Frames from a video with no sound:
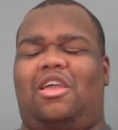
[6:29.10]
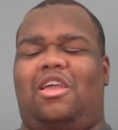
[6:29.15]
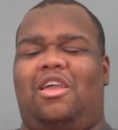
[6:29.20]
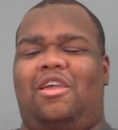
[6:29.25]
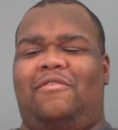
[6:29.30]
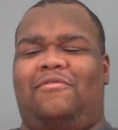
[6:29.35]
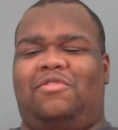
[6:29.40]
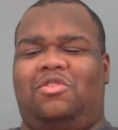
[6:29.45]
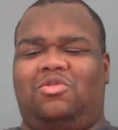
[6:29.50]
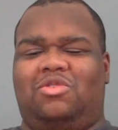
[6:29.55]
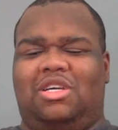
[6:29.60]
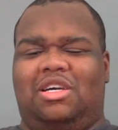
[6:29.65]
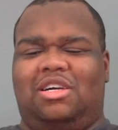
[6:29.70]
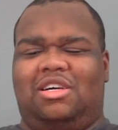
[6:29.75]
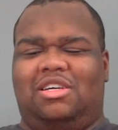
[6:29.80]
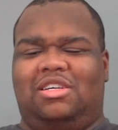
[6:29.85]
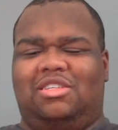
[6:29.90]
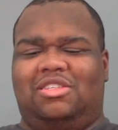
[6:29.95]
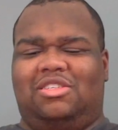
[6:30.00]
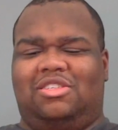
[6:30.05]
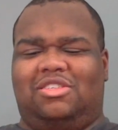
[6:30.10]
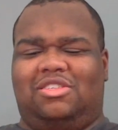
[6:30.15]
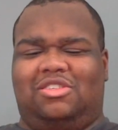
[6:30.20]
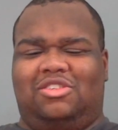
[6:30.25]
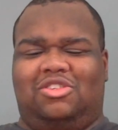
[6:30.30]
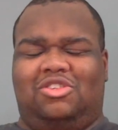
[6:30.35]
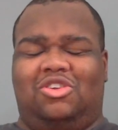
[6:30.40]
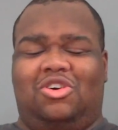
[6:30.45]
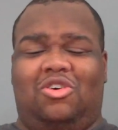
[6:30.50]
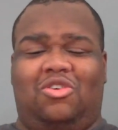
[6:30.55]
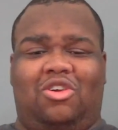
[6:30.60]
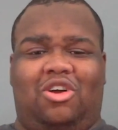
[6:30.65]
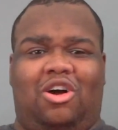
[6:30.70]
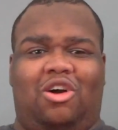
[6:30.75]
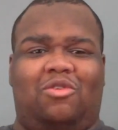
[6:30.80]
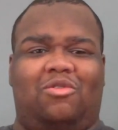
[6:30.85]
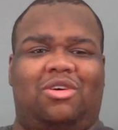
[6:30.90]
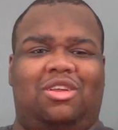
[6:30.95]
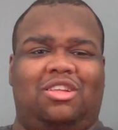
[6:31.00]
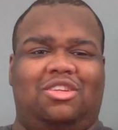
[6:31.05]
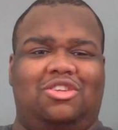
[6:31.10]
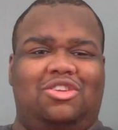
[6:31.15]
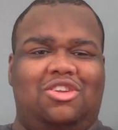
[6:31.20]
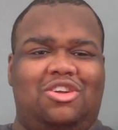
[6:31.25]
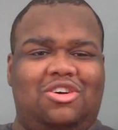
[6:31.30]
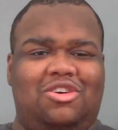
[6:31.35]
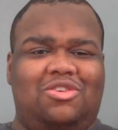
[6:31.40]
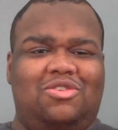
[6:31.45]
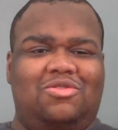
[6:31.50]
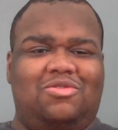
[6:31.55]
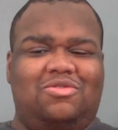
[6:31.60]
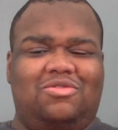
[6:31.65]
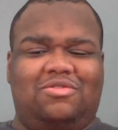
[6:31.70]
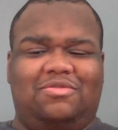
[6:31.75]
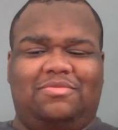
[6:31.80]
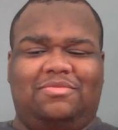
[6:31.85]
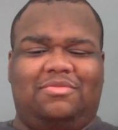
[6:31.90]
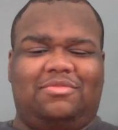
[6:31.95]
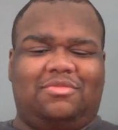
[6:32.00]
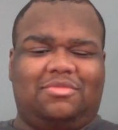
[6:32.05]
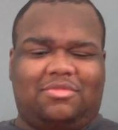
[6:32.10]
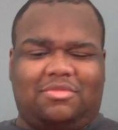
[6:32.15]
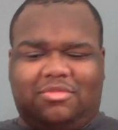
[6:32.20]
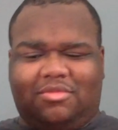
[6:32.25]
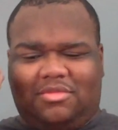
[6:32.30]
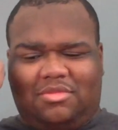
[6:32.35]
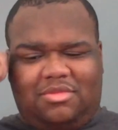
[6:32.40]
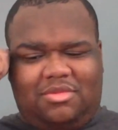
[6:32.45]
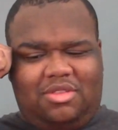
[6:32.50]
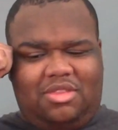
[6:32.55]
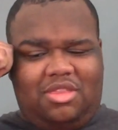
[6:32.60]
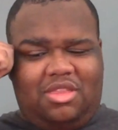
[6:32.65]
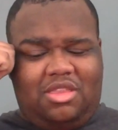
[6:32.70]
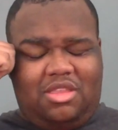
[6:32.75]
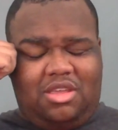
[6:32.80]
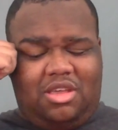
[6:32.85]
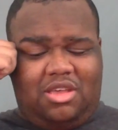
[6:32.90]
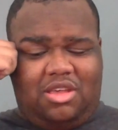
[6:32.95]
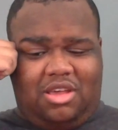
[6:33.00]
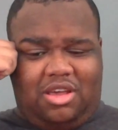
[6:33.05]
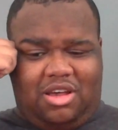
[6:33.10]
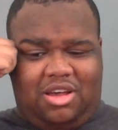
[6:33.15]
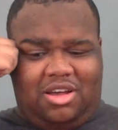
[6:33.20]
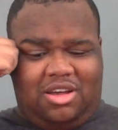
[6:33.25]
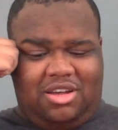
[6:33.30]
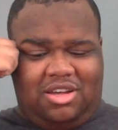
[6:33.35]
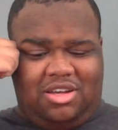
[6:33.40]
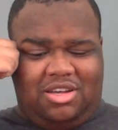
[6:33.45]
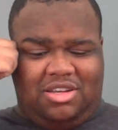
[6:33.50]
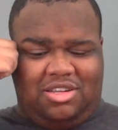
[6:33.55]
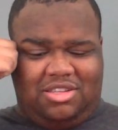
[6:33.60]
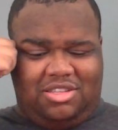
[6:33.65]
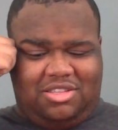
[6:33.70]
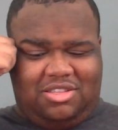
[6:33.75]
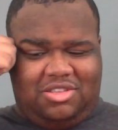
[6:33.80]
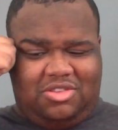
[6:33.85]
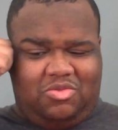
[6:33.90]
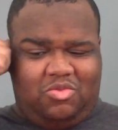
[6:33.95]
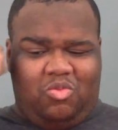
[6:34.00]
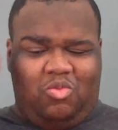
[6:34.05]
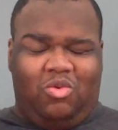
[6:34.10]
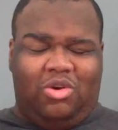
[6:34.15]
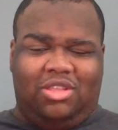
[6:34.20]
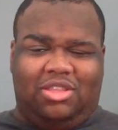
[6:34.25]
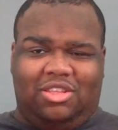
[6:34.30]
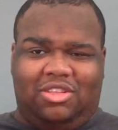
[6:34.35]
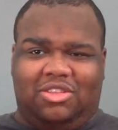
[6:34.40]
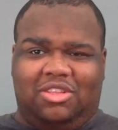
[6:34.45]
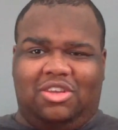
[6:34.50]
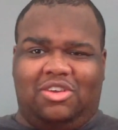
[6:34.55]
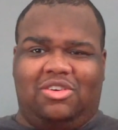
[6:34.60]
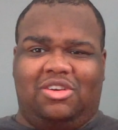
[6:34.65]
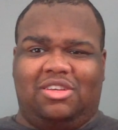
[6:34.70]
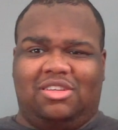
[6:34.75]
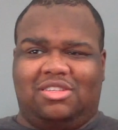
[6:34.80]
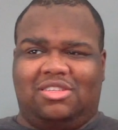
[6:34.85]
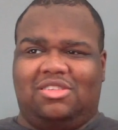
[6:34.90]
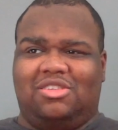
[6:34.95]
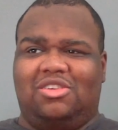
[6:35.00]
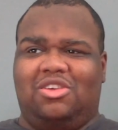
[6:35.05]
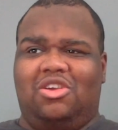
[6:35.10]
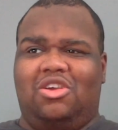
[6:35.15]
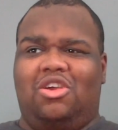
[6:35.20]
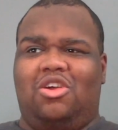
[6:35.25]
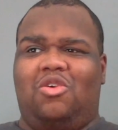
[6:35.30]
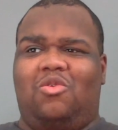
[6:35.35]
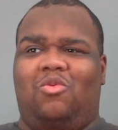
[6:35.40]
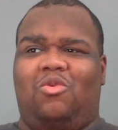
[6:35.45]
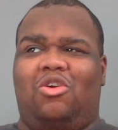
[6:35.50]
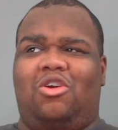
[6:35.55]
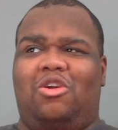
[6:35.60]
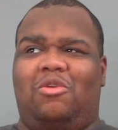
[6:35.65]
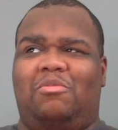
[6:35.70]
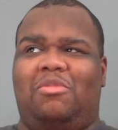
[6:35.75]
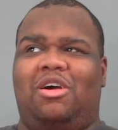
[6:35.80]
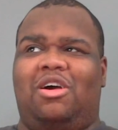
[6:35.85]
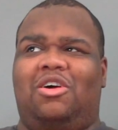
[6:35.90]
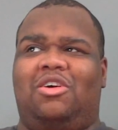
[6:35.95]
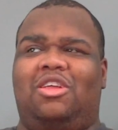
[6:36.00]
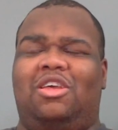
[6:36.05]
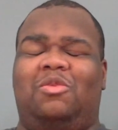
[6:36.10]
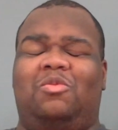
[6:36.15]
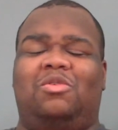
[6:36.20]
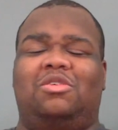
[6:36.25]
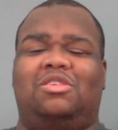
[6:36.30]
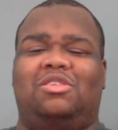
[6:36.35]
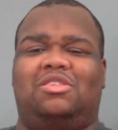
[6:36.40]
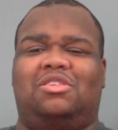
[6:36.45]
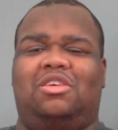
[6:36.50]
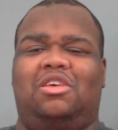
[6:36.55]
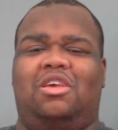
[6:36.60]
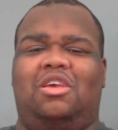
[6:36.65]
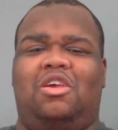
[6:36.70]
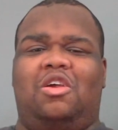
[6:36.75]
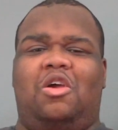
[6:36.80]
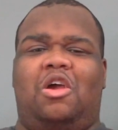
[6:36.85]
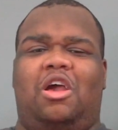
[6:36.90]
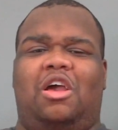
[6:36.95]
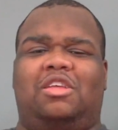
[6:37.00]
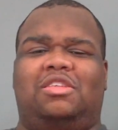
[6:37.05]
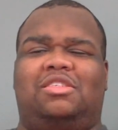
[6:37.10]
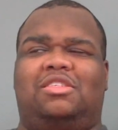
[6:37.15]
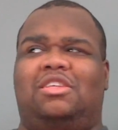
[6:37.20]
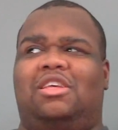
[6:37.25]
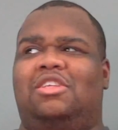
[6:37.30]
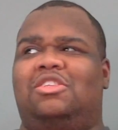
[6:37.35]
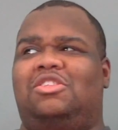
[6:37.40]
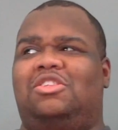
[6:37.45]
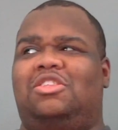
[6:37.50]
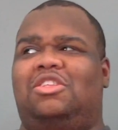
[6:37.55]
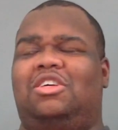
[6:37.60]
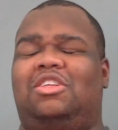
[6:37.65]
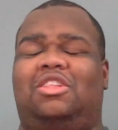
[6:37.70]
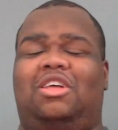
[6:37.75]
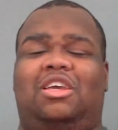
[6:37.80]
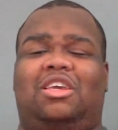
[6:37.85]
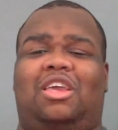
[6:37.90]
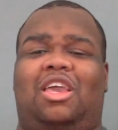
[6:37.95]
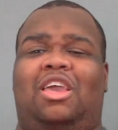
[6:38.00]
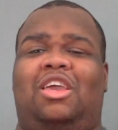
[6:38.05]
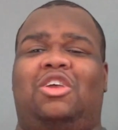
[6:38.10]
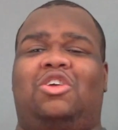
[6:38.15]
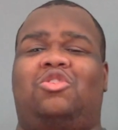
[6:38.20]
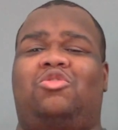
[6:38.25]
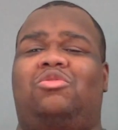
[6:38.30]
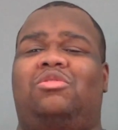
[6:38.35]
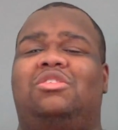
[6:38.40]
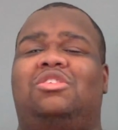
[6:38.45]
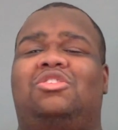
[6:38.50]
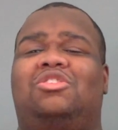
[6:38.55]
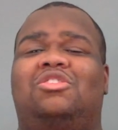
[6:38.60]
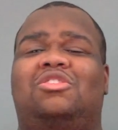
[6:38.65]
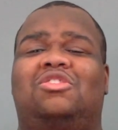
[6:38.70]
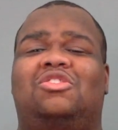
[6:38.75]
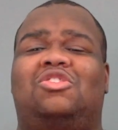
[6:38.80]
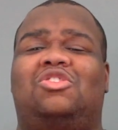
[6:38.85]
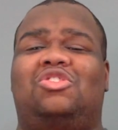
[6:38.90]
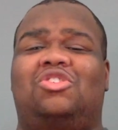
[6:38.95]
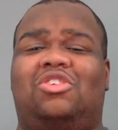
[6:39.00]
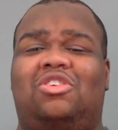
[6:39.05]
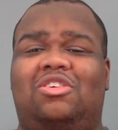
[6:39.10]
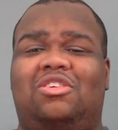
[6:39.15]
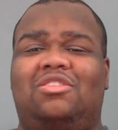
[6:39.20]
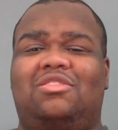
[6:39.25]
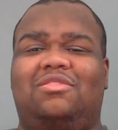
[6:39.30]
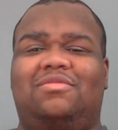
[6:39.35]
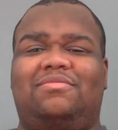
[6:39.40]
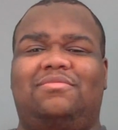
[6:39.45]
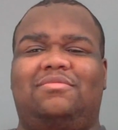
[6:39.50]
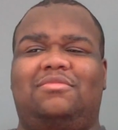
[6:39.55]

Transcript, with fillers: if you guys don't already know uh, what the lyrics were about, it was essentially like a Christian song,